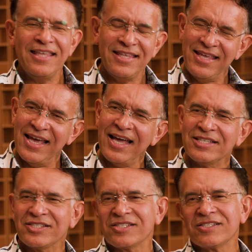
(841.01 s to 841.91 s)

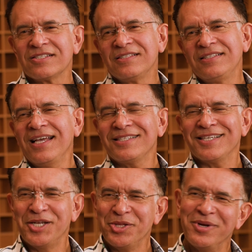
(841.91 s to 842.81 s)
Yes.
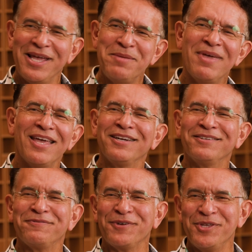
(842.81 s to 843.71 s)
Another
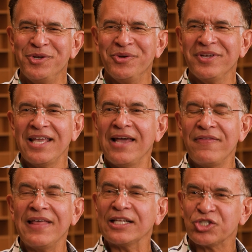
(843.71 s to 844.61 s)
amen for you. Yeah,
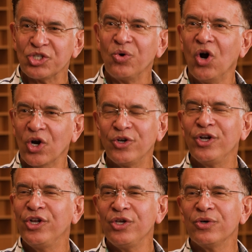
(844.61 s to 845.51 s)
and that's so hard to
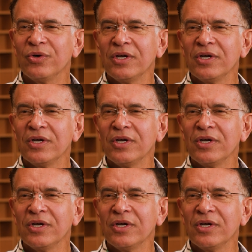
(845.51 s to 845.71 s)
do.